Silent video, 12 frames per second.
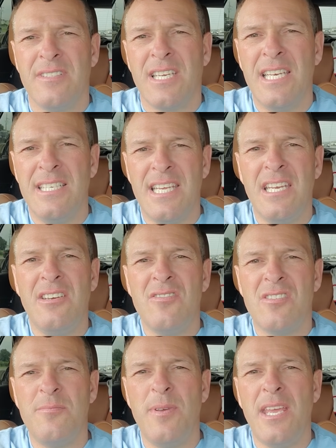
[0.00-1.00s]

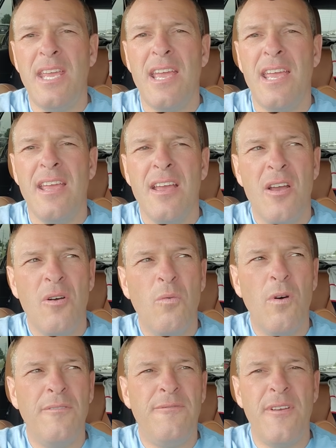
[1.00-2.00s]
Continues to be a
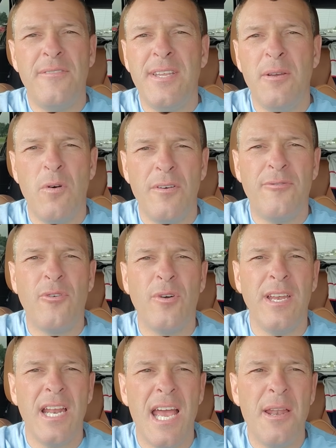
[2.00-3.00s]
150,
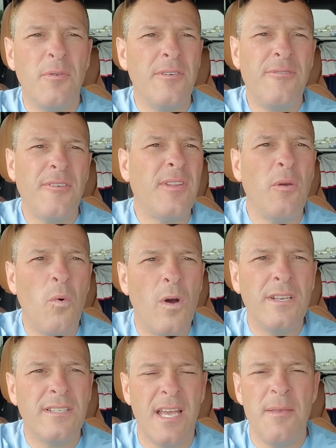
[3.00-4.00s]
149,
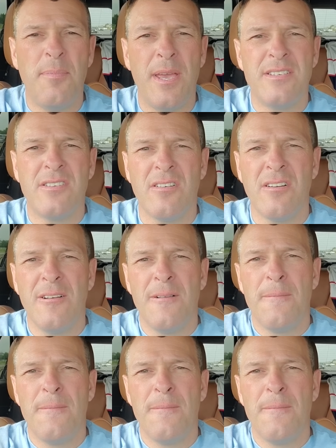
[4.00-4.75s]
151 type pacer.